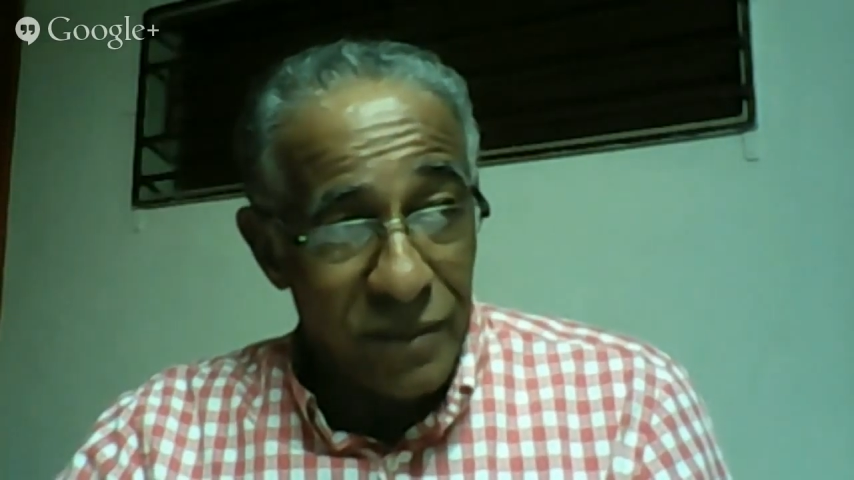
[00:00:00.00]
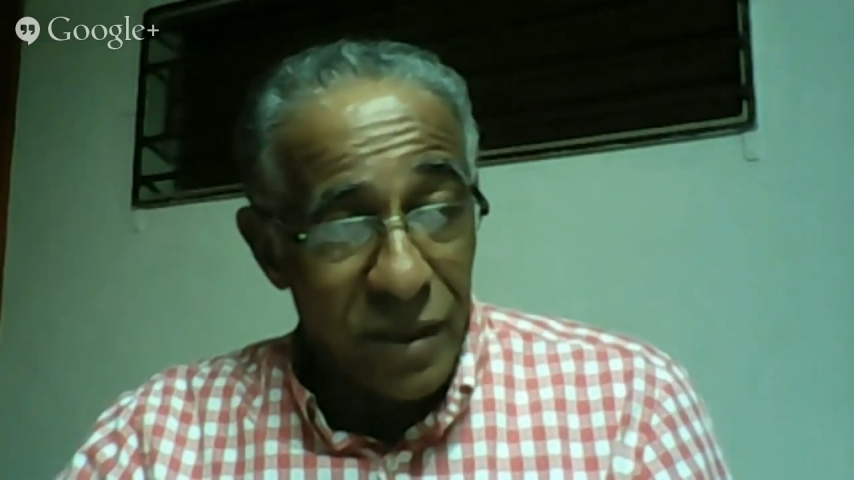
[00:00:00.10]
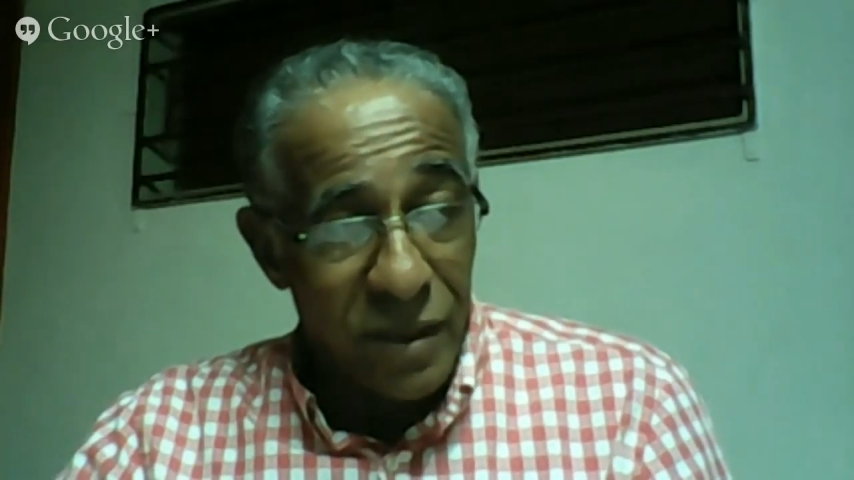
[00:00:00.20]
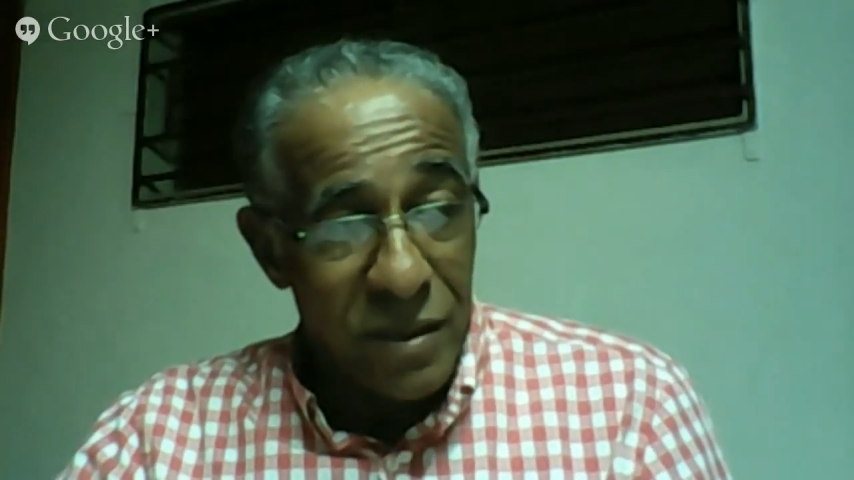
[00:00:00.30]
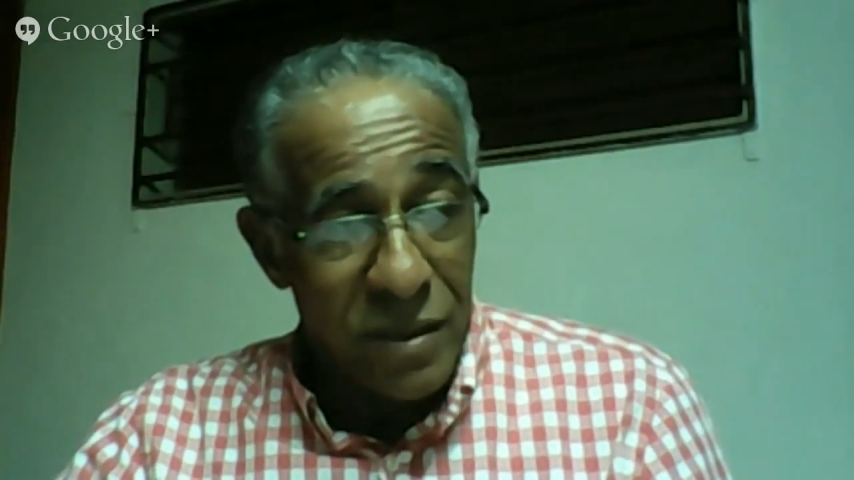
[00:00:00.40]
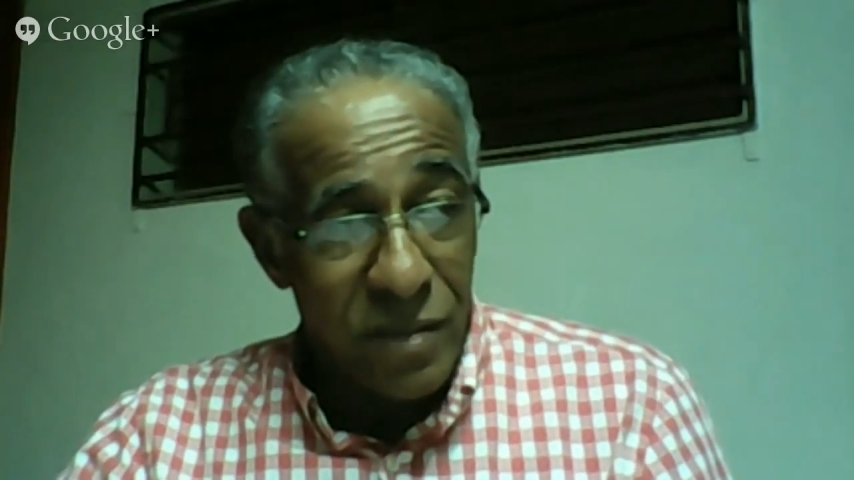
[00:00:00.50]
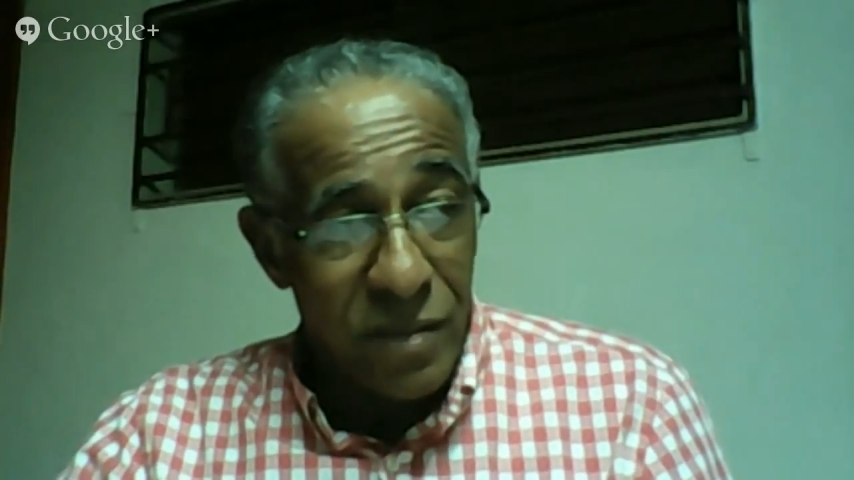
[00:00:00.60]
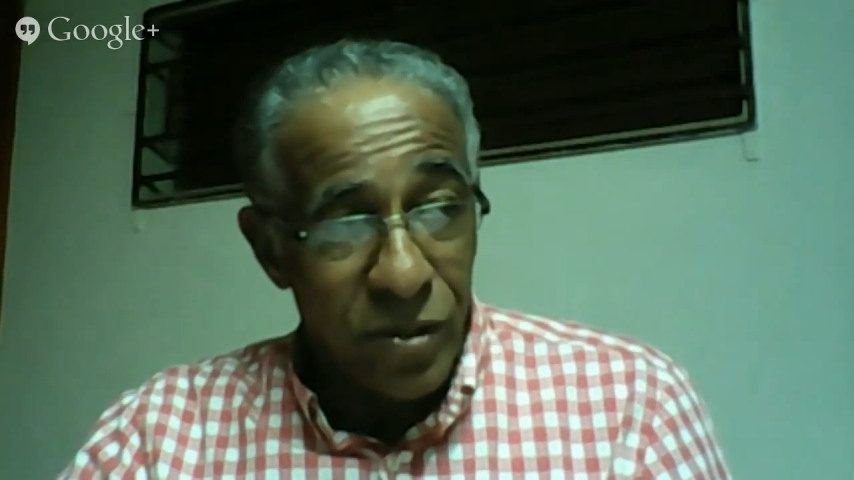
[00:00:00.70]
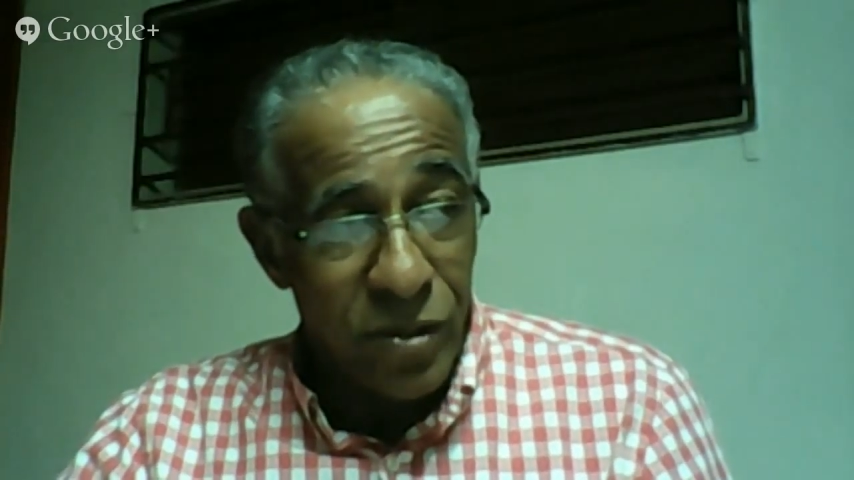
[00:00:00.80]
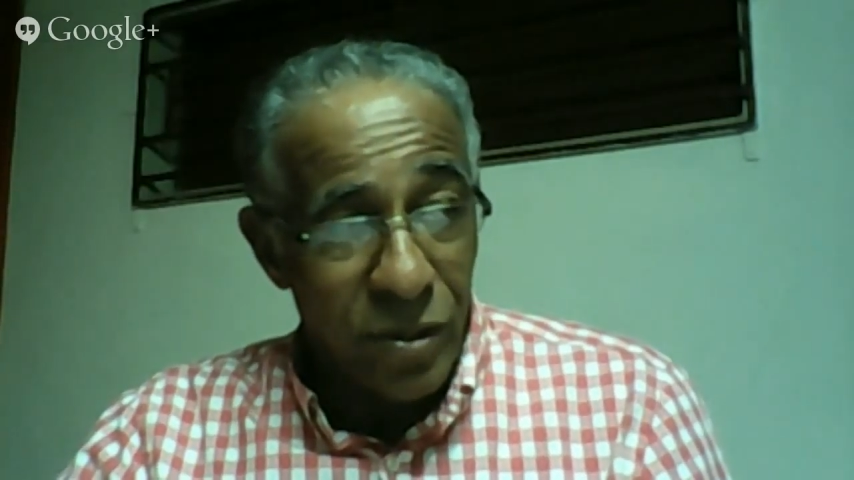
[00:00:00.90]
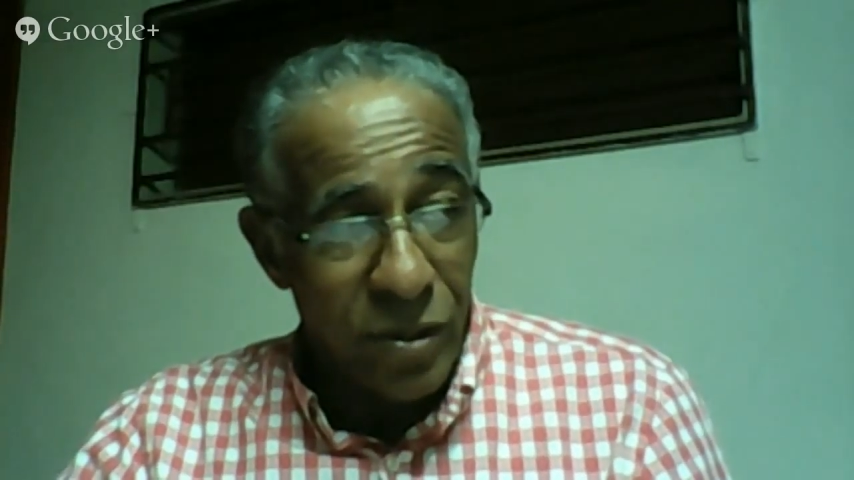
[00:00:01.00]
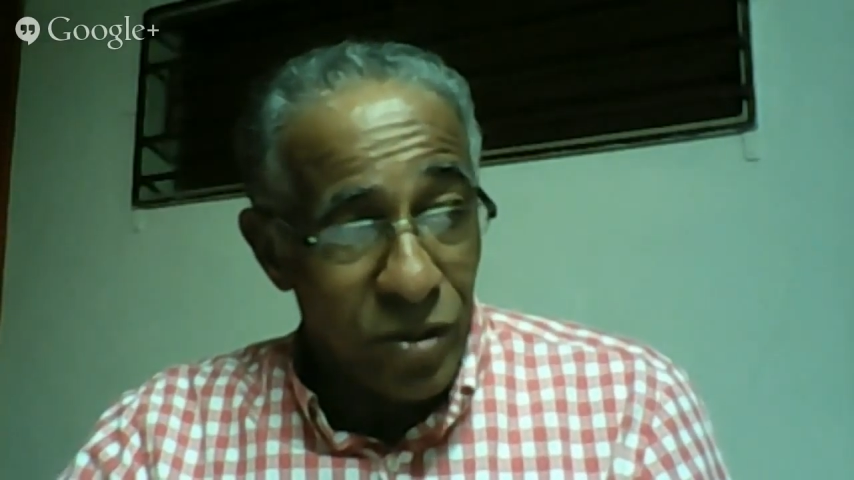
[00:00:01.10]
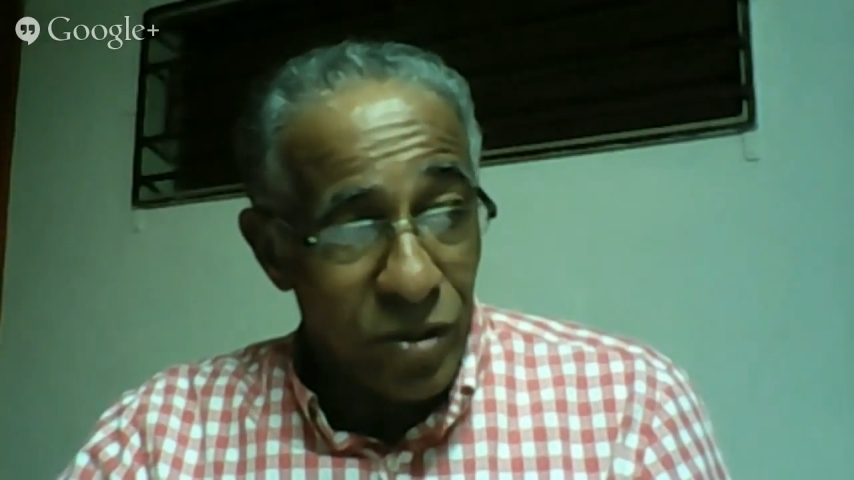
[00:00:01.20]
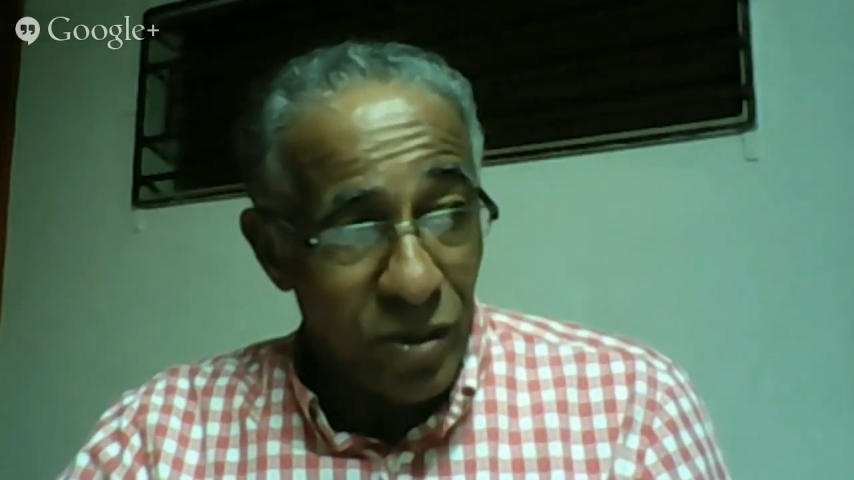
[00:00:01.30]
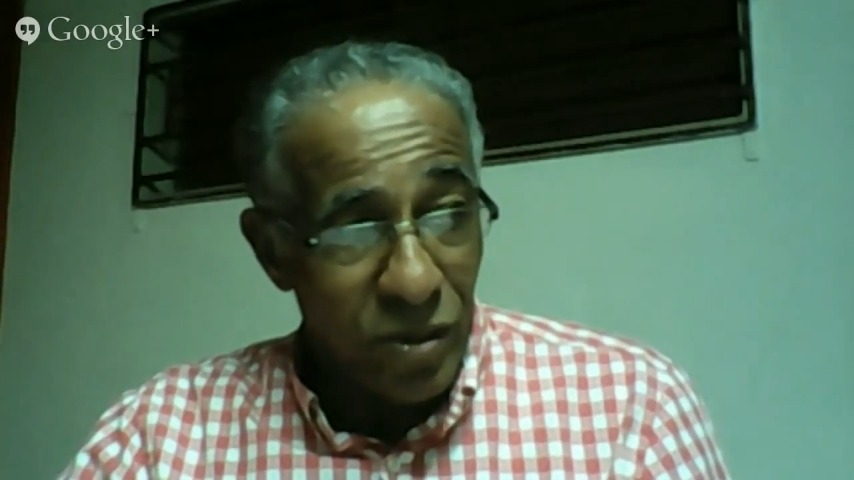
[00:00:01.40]
and say, what do I want
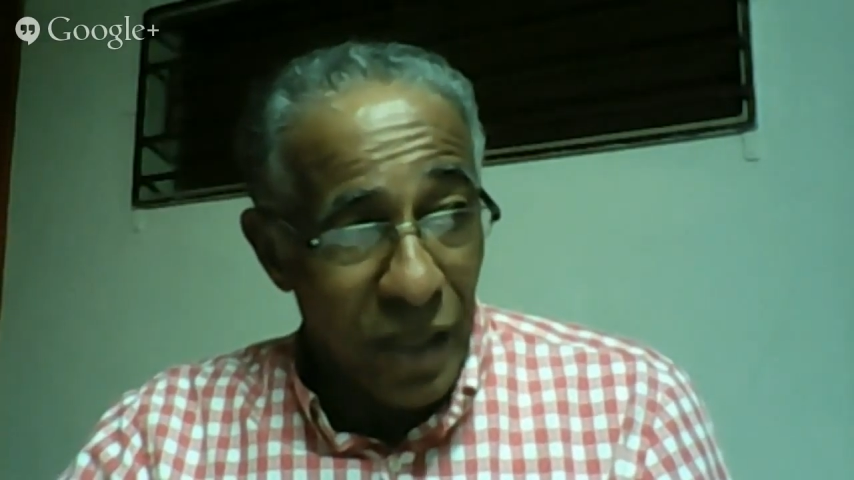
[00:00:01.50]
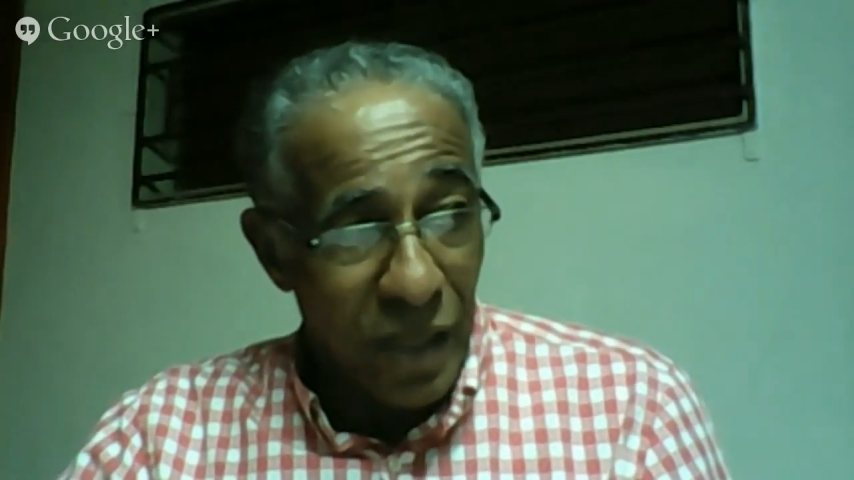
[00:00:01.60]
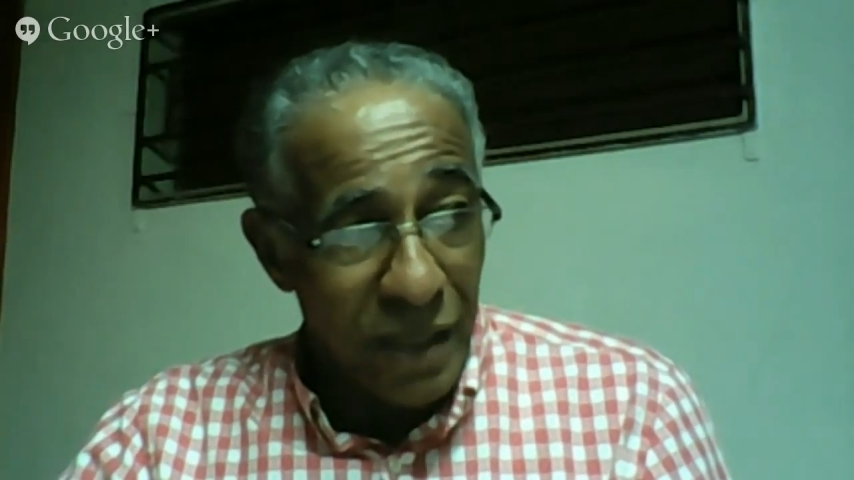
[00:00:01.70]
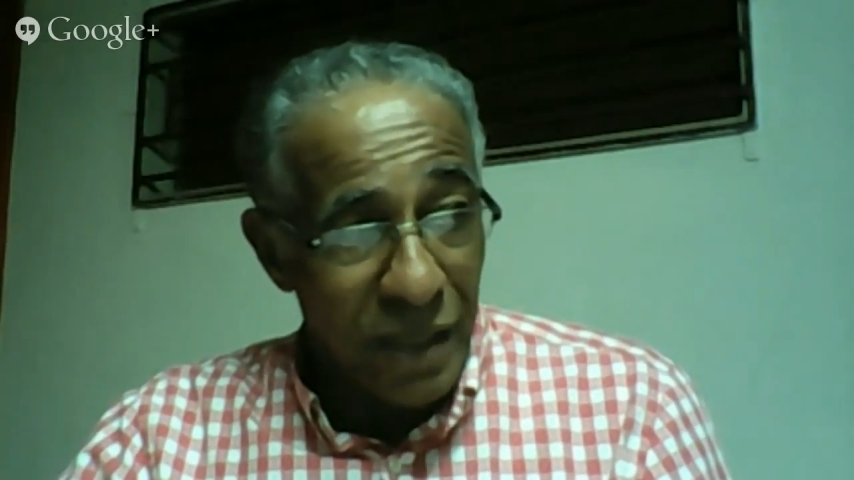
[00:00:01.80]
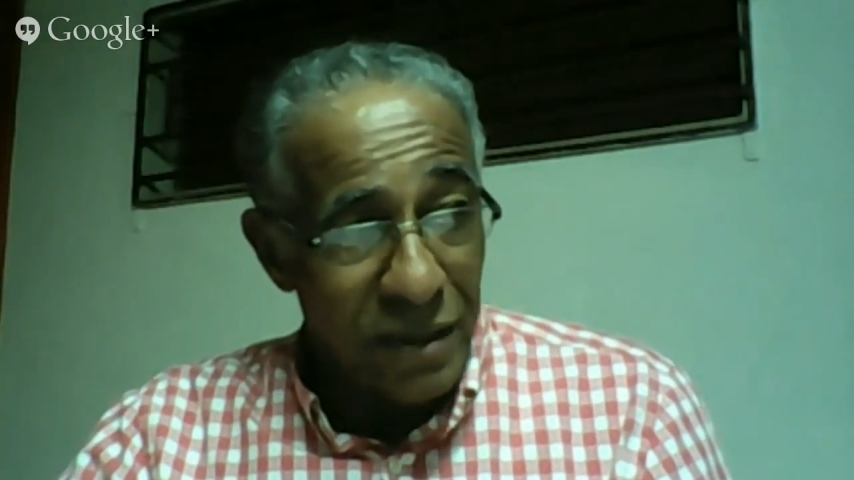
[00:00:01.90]
to look like